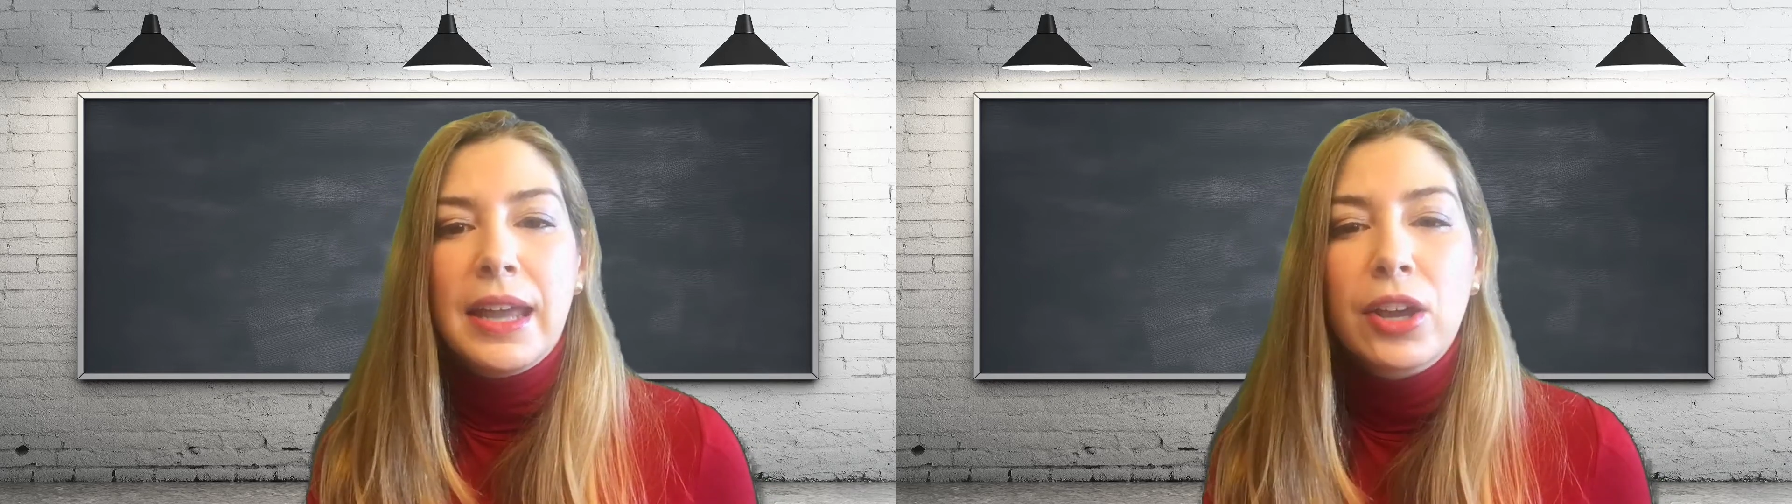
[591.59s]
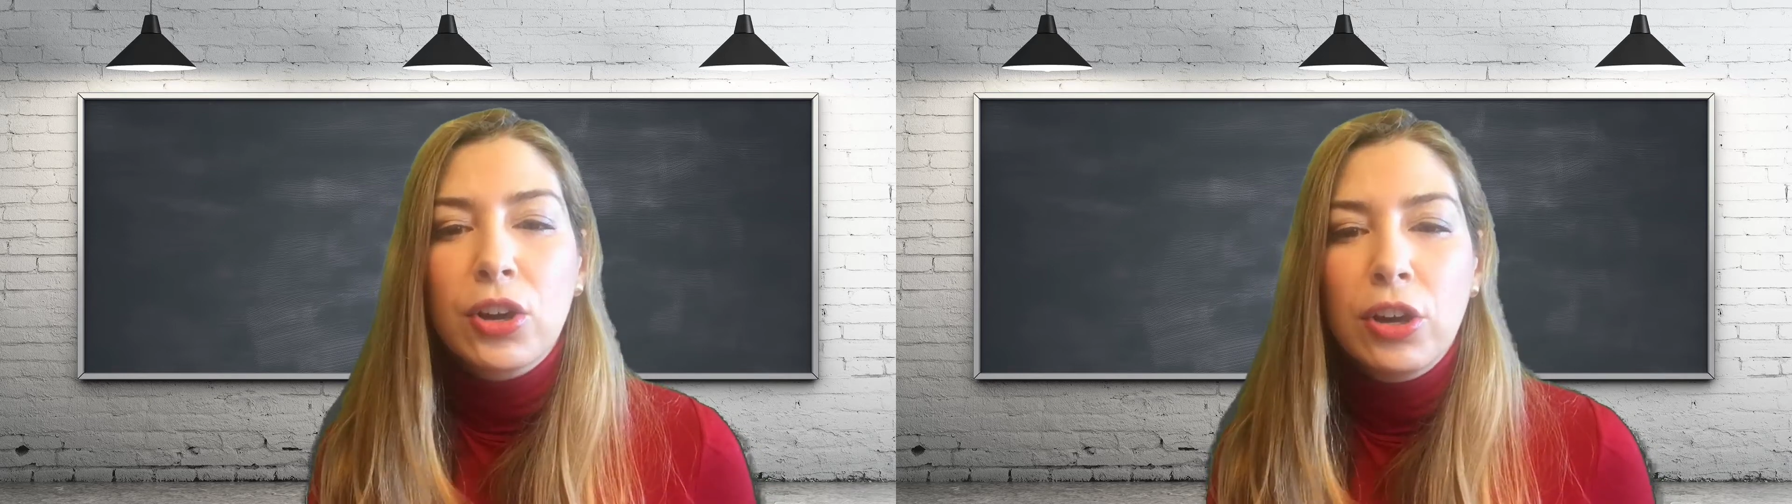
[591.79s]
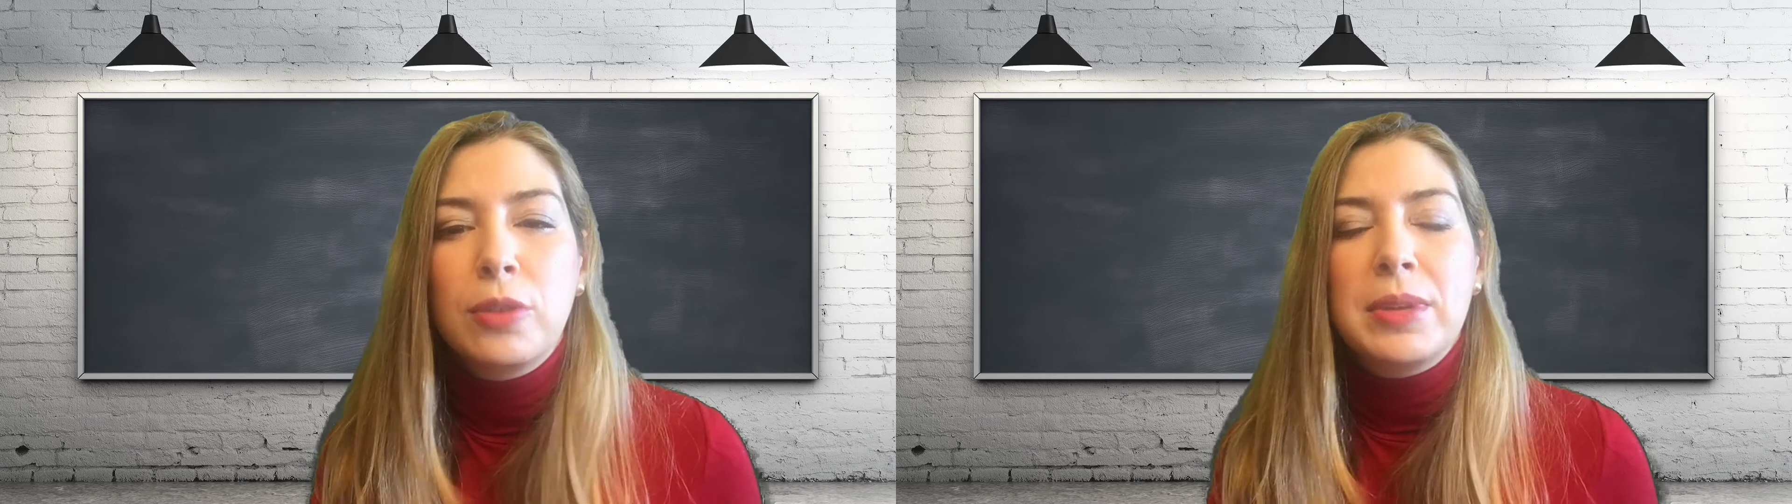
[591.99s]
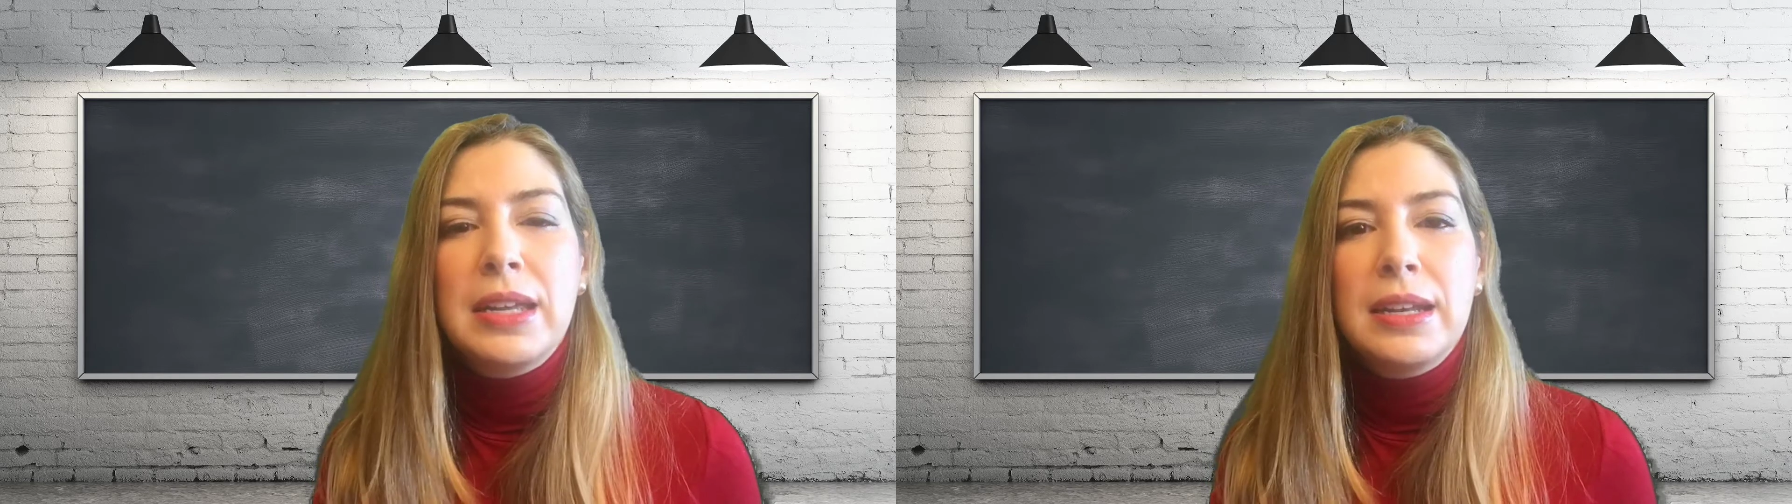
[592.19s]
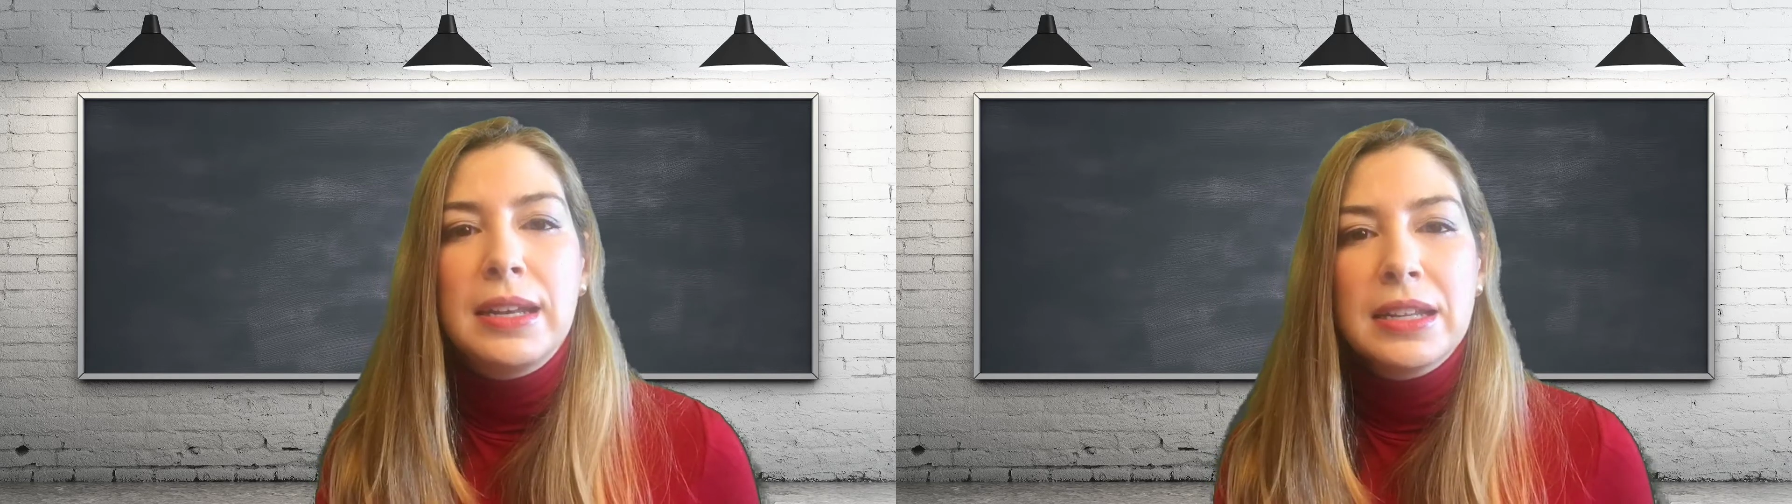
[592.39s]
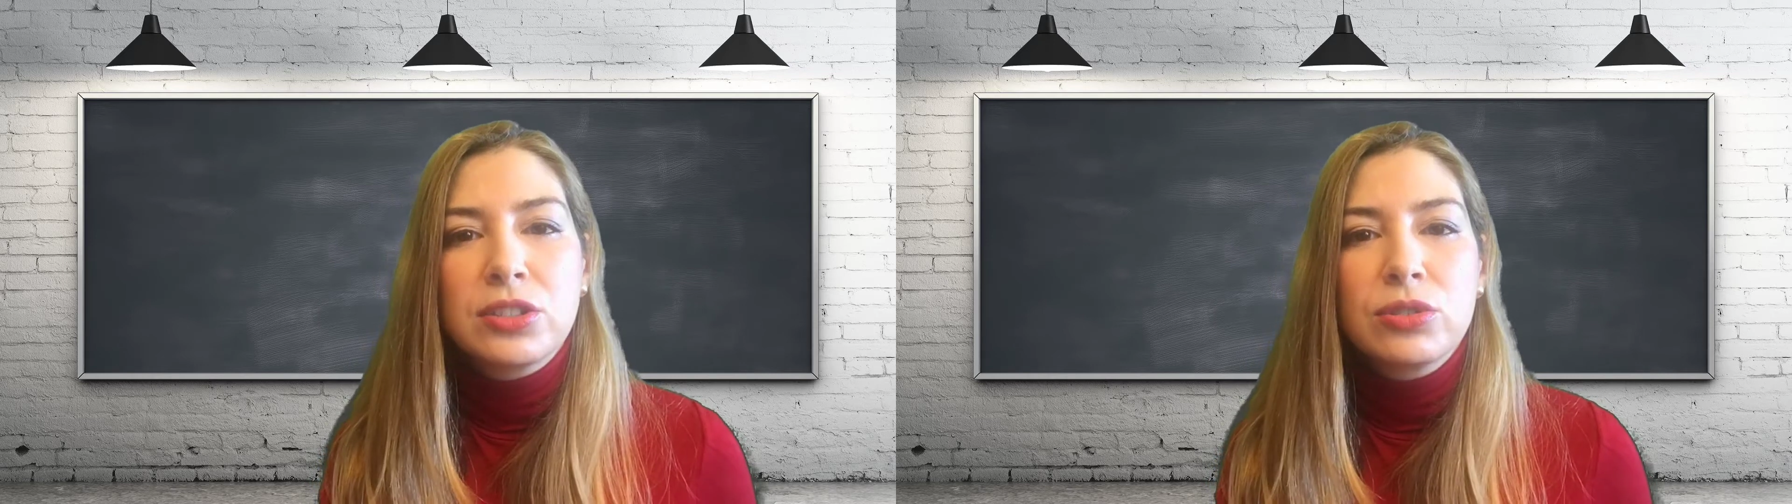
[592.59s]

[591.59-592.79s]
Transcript: economy led